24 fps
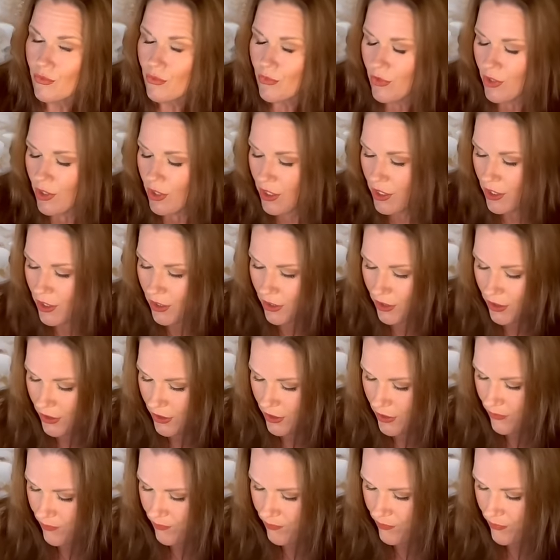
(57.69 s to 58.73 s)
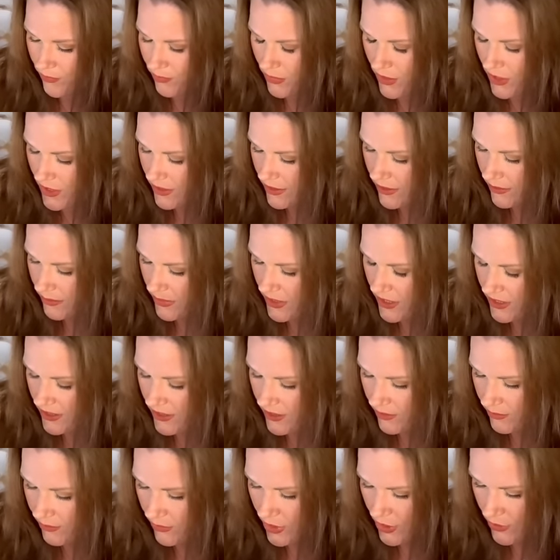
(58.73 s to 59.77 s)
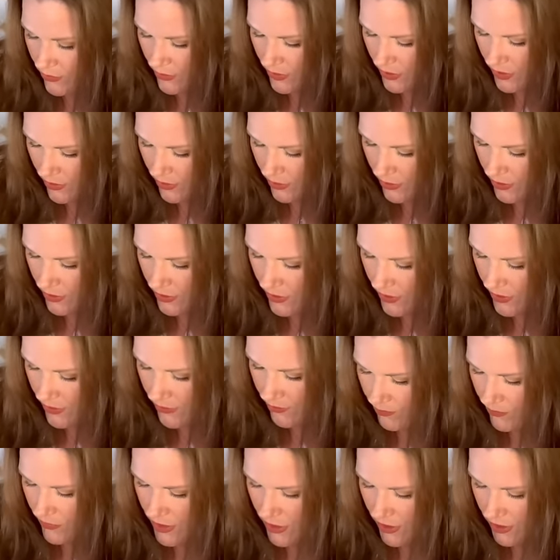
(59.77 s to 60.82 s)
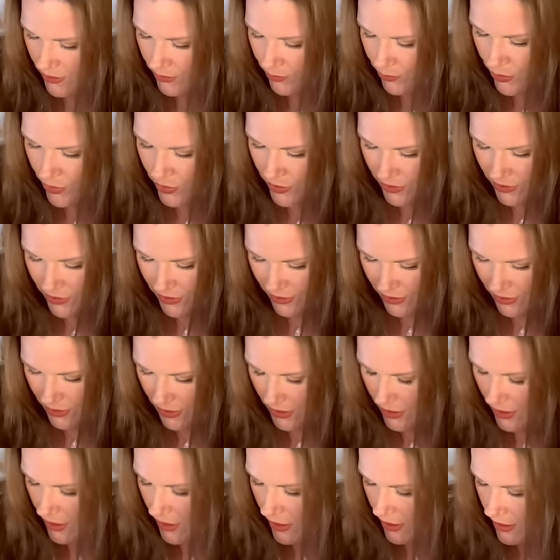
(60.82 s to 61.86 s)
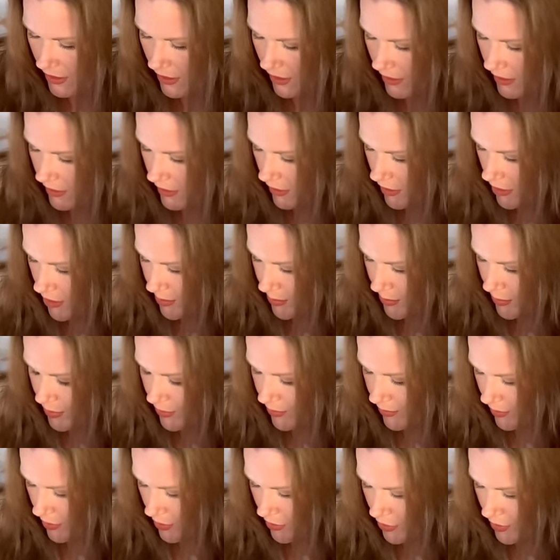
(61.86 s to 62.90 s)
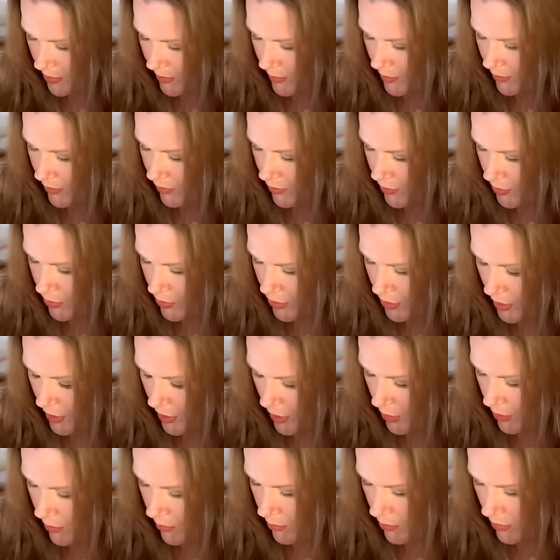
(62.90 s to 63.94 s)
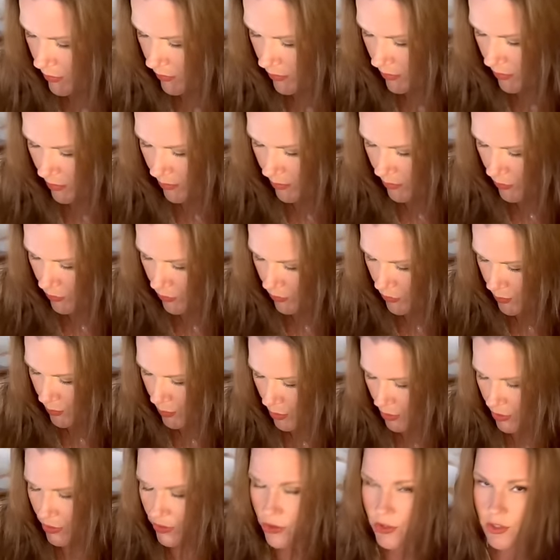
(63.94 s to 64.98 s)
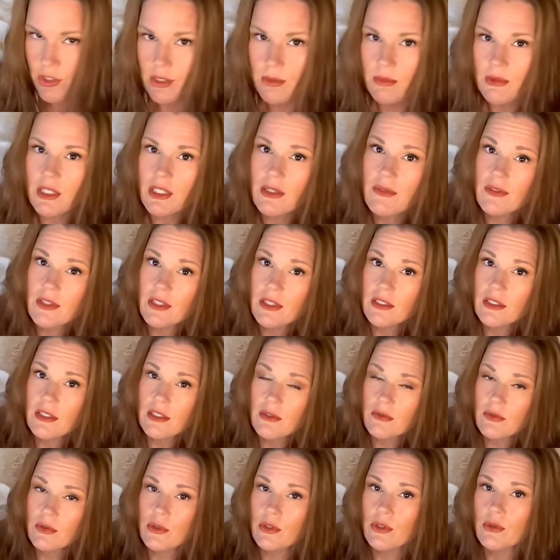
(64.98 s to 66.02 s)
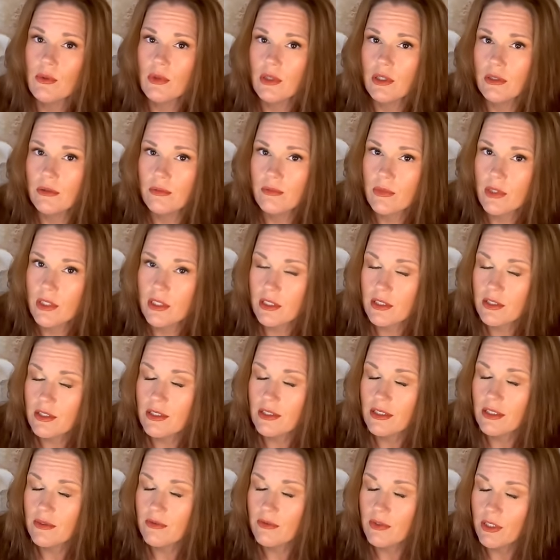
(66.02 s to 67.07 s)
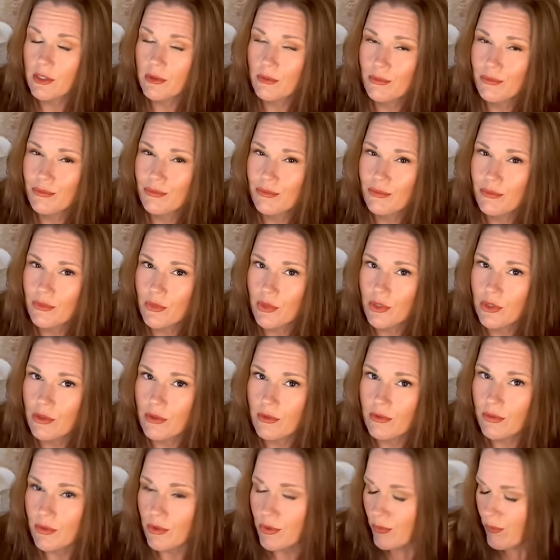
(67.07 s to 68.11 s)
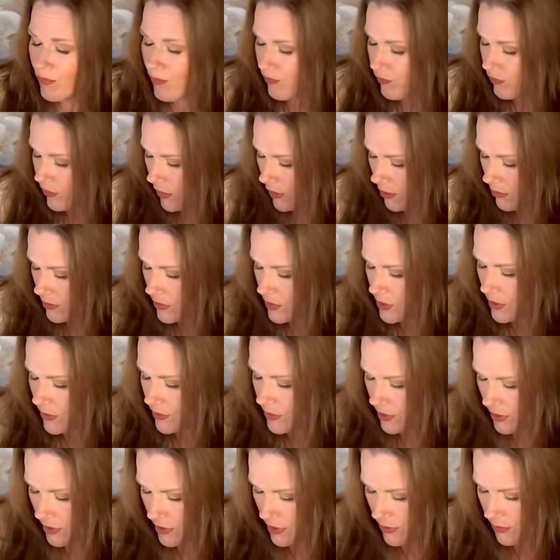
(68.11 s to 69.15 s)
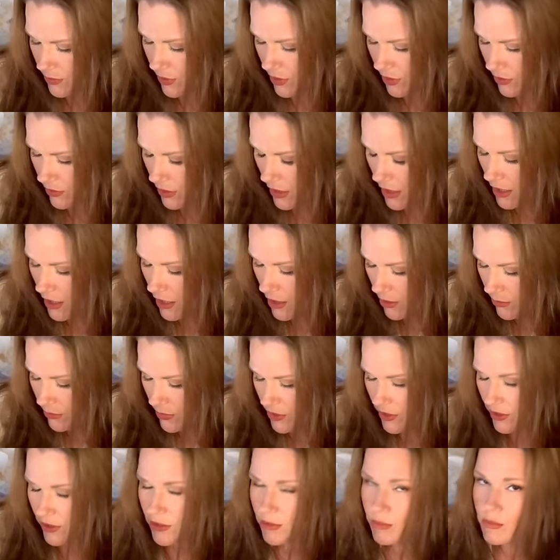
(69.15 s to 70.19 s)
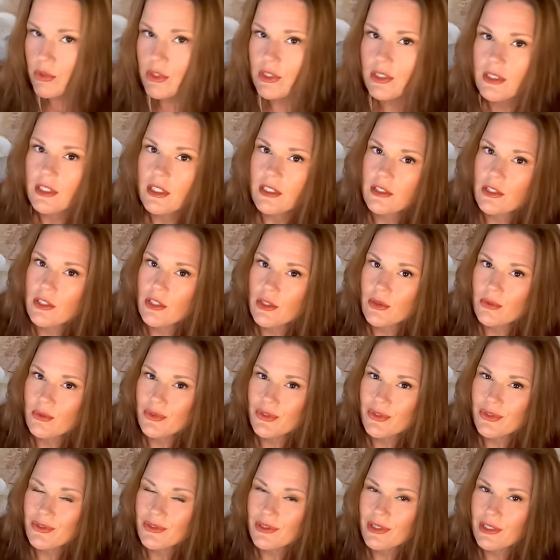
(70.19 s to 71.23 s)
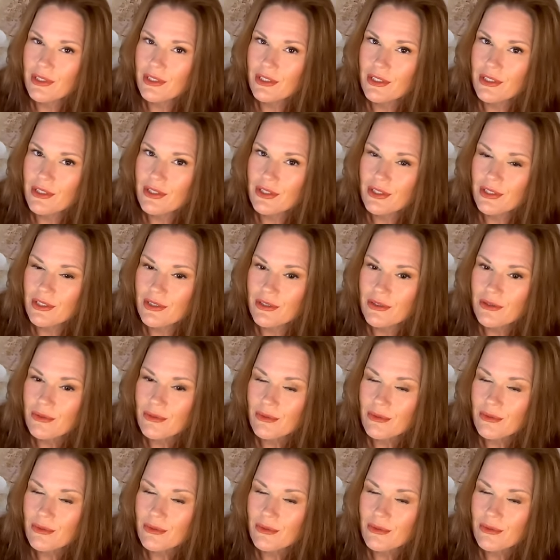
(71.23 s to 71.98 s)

yes. Busy. Two of swords. The Empress. Nine of cups. There's some confusion here, but for the most part, you seem to have an idea of who you are, and that's lovely. Wonderful. We'll see what that's about. But the Empress, nine of cups, the idea is I